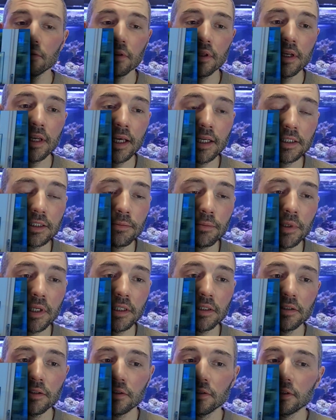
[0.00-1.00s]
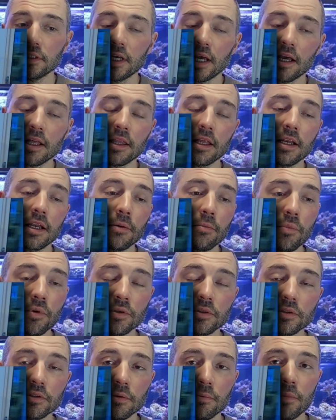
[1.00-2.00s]
next picture, yeah, then I put
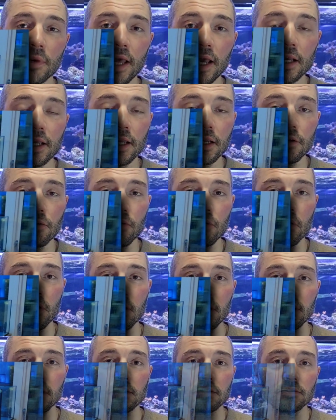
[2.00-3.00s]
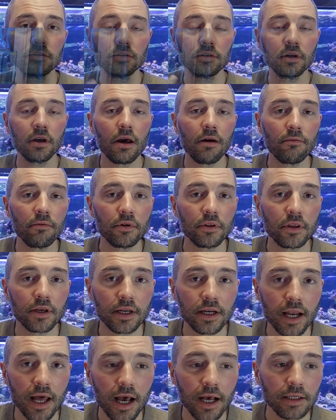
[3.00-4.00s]
some black acrylic to cover the
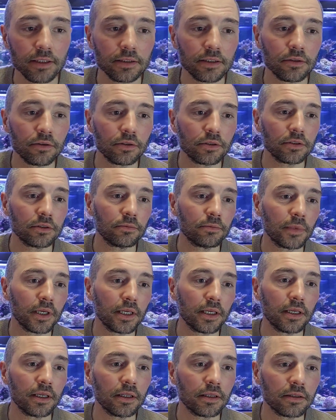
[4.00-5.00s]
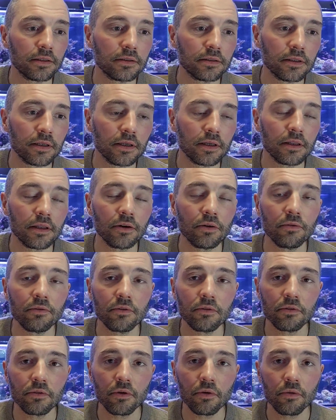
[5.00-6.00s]
glass and also make it the
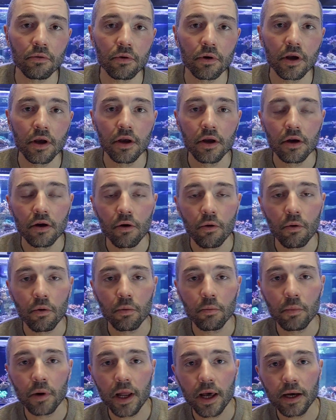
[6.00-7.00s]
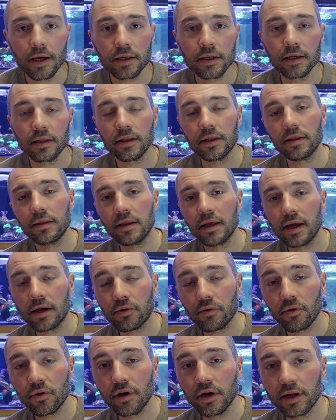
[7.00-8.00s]
overflow all black. And in the
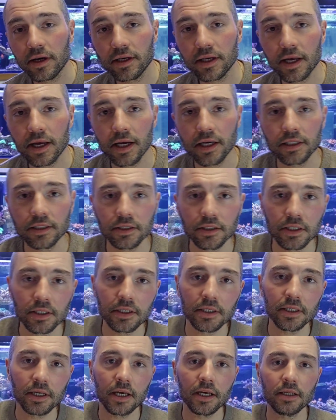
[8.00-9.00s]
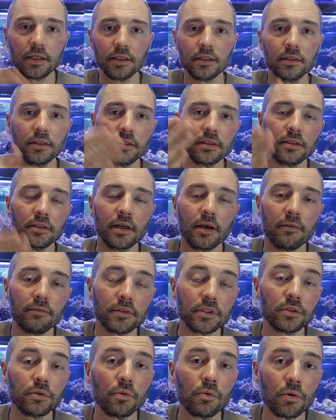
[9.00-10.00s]
acrylic I actually have
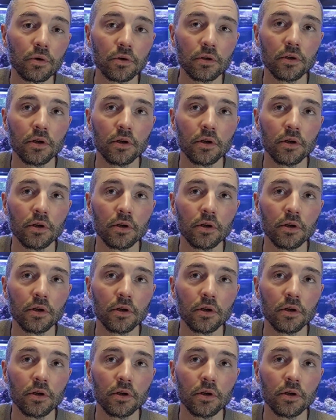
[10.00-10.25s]
sawed